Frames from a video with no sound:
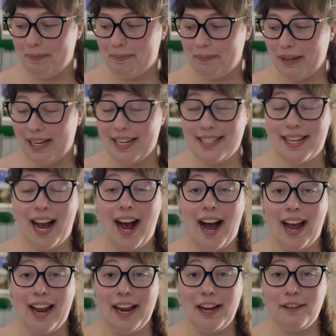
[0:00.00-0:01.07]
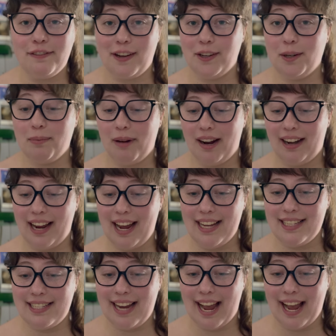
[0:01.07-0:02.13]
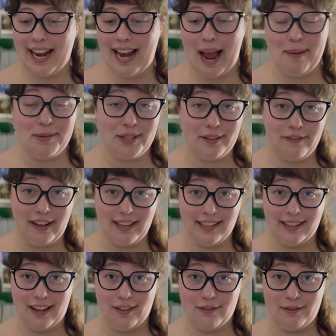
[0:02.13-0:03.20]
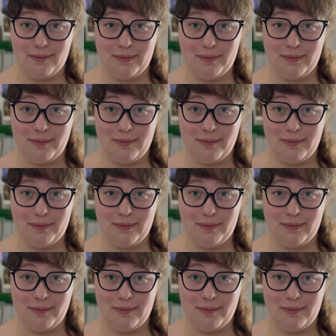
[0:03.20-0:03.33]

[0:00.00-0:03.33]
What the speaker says: because I found her podcast and absolutely fell in love.